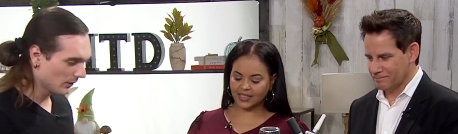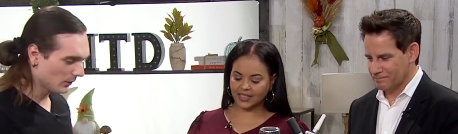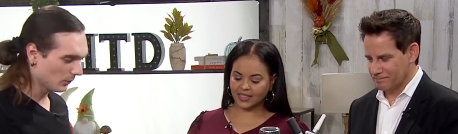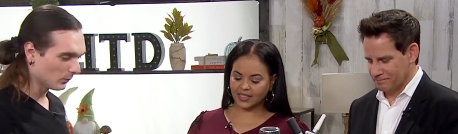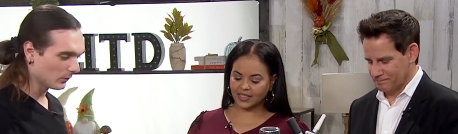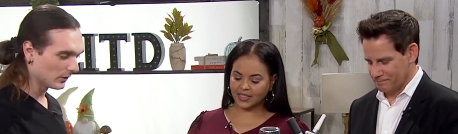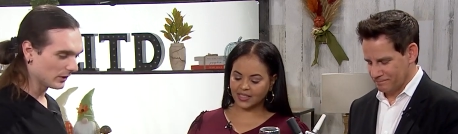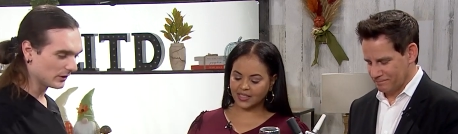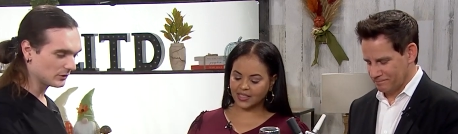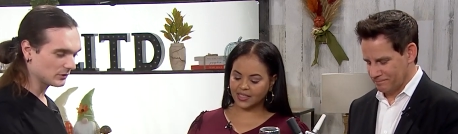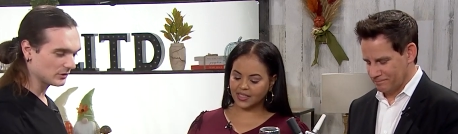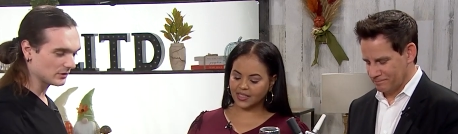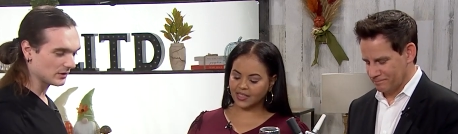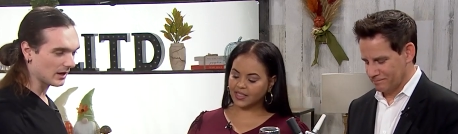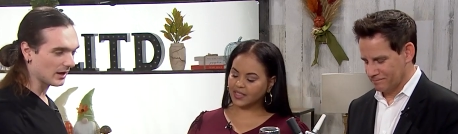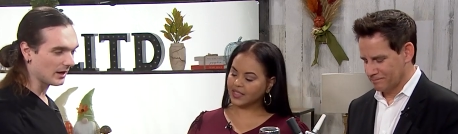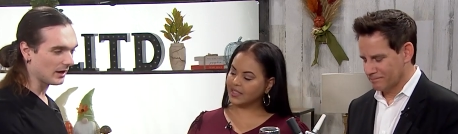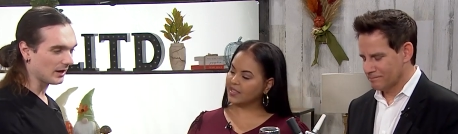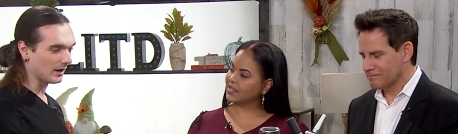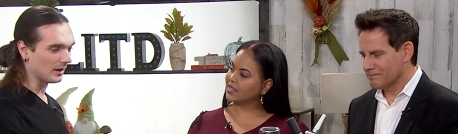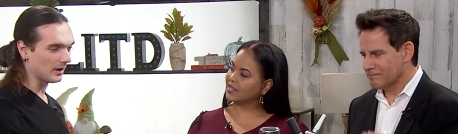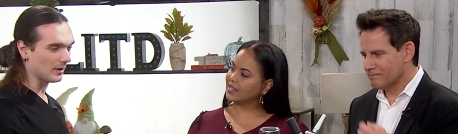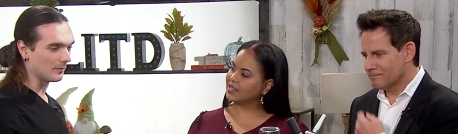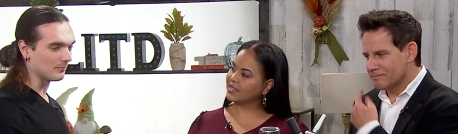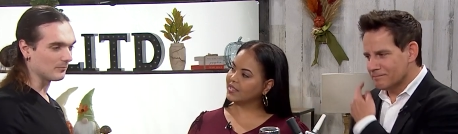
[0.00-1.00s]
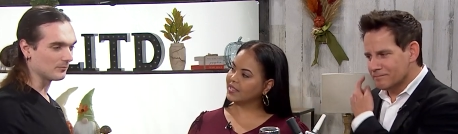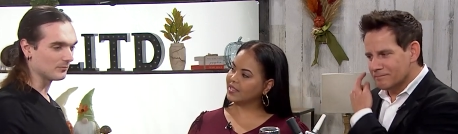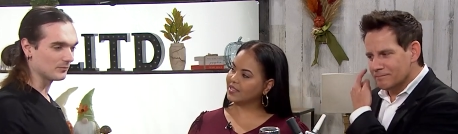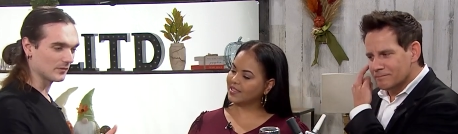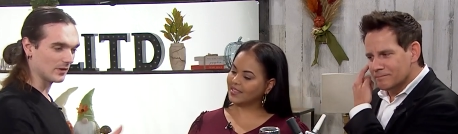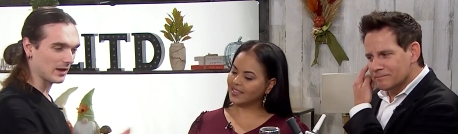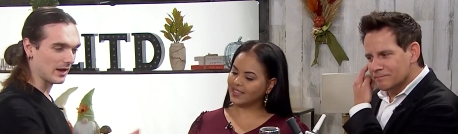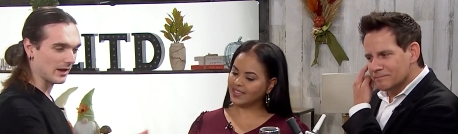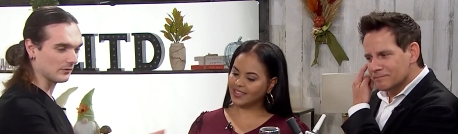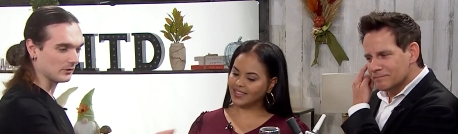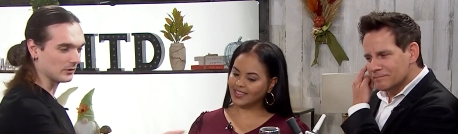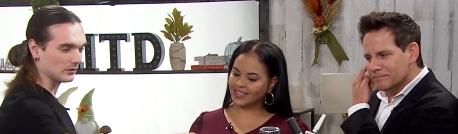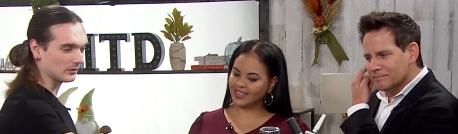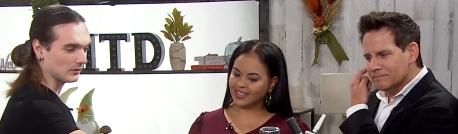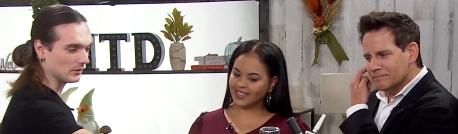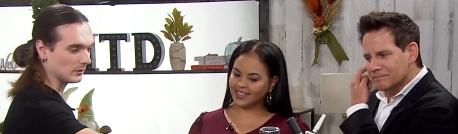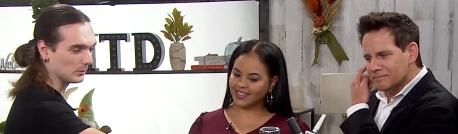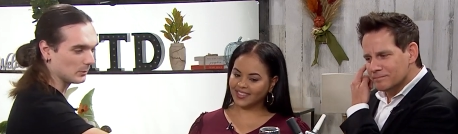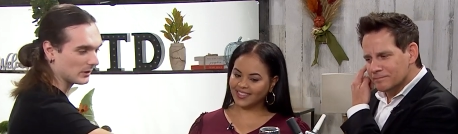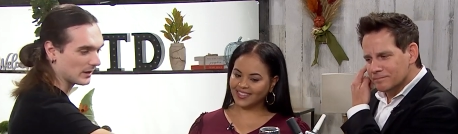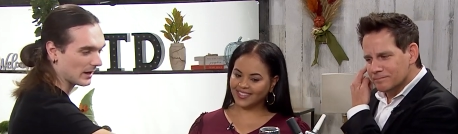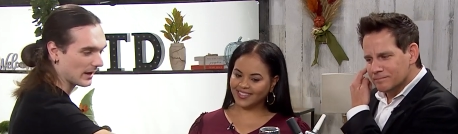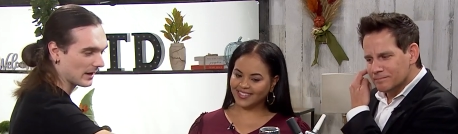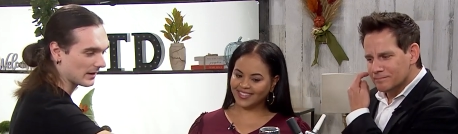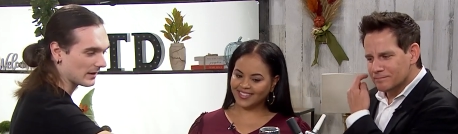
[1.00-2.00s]
Speaker 1: which um, obviously
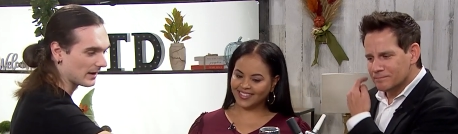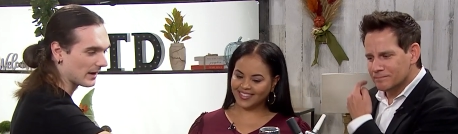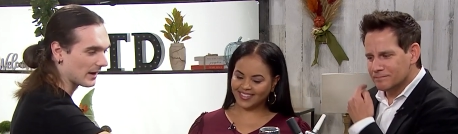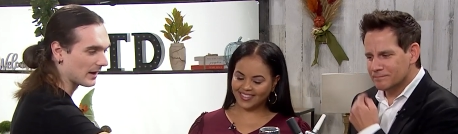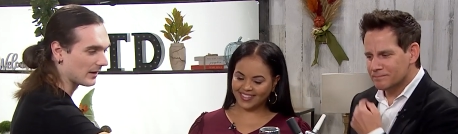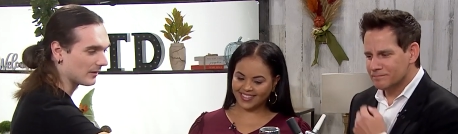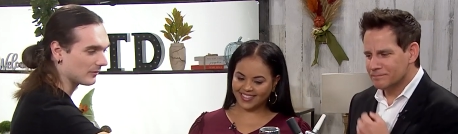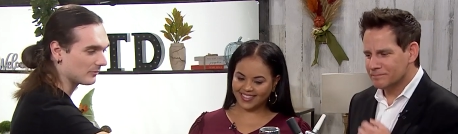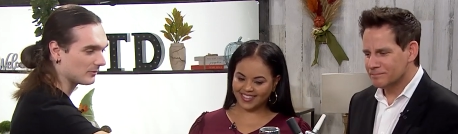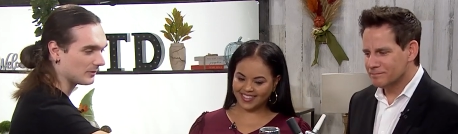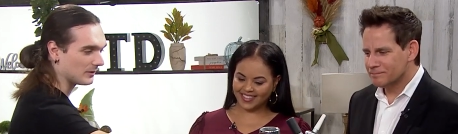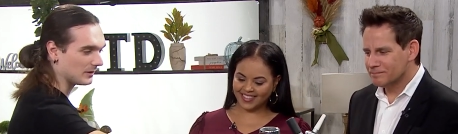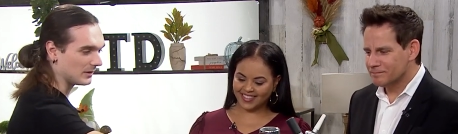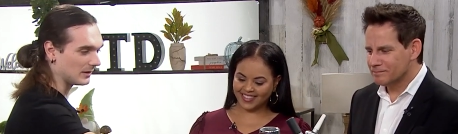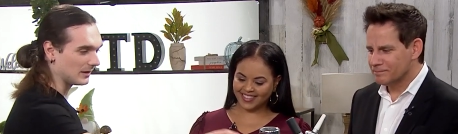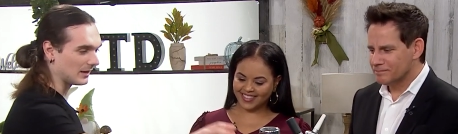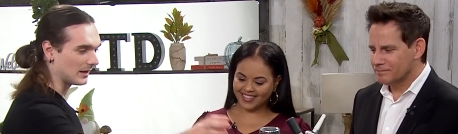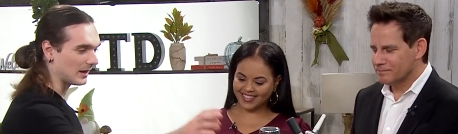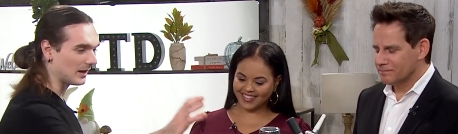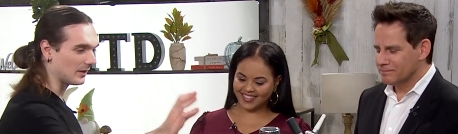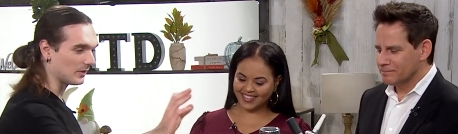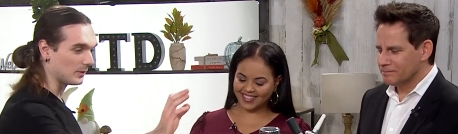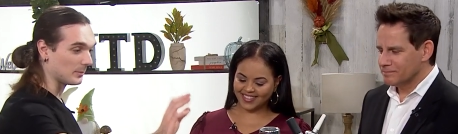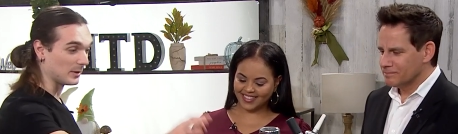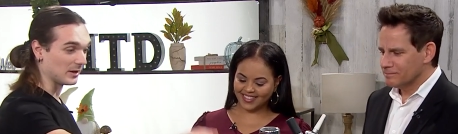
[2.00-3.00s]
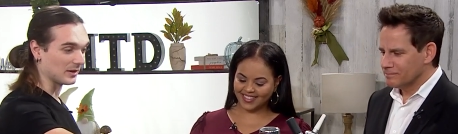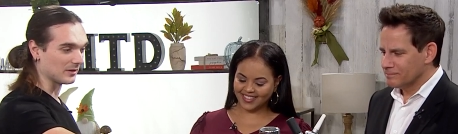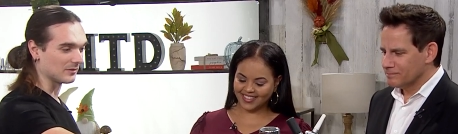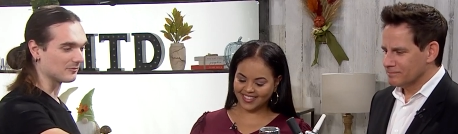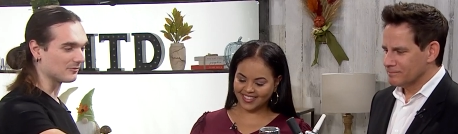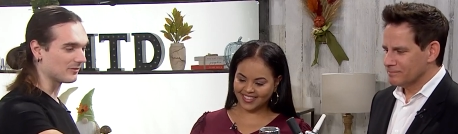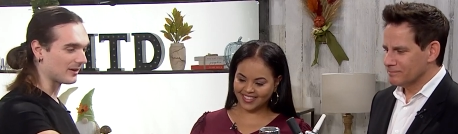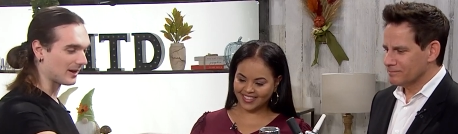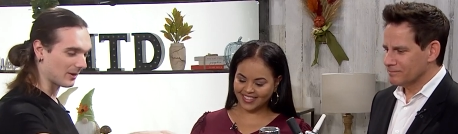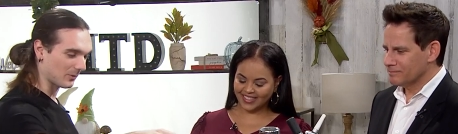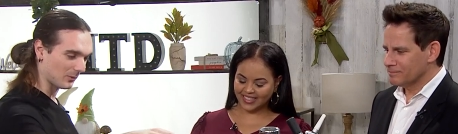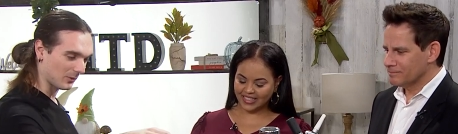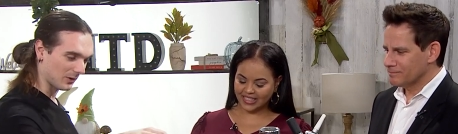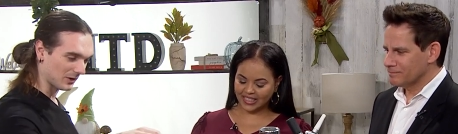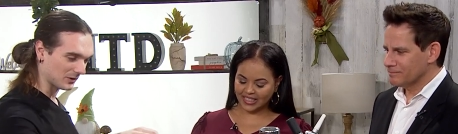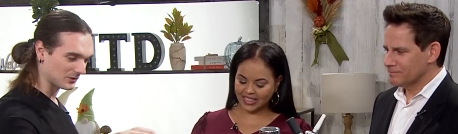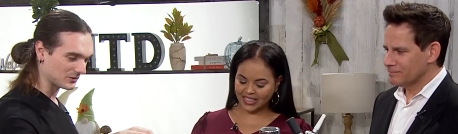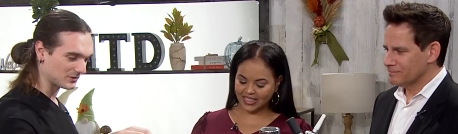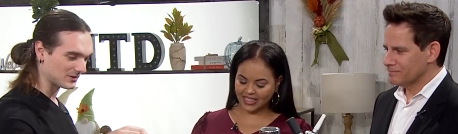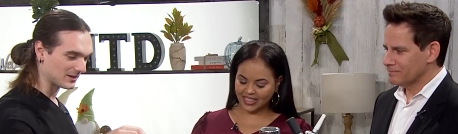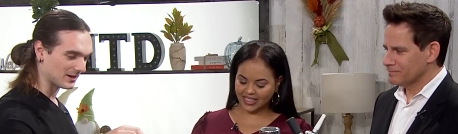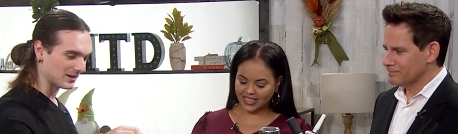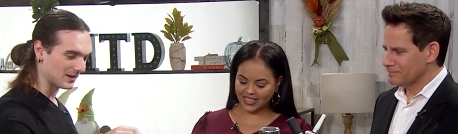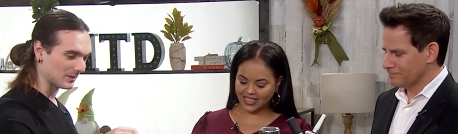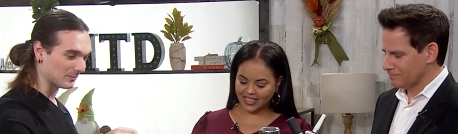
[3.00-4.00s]
we can't have the, uh, the bacon fat
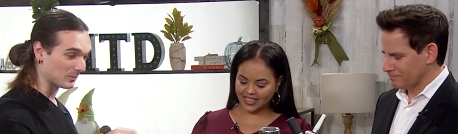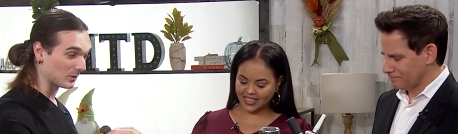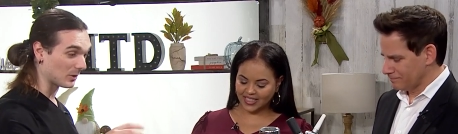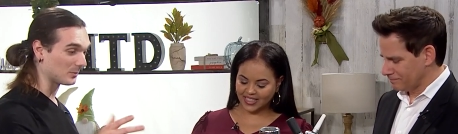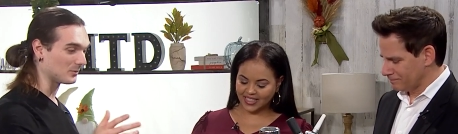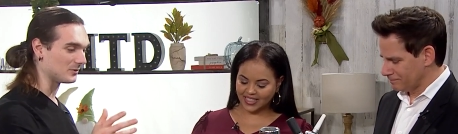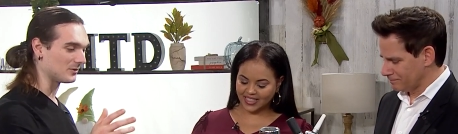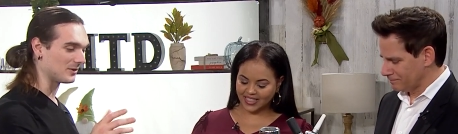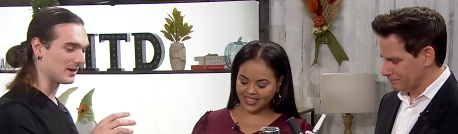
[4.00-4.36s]
washed uh, bourbon